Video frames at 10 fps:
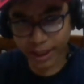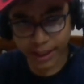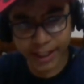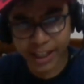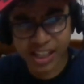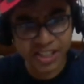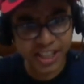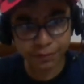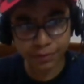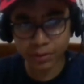Here
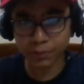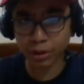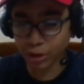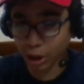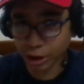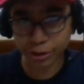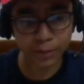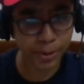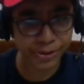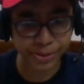g4 was also a
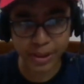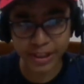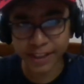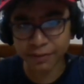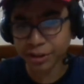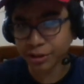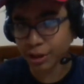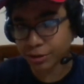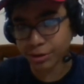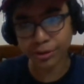possibility, which is
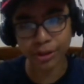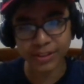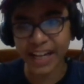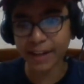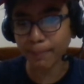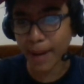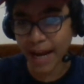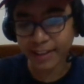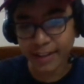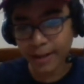also not that bad,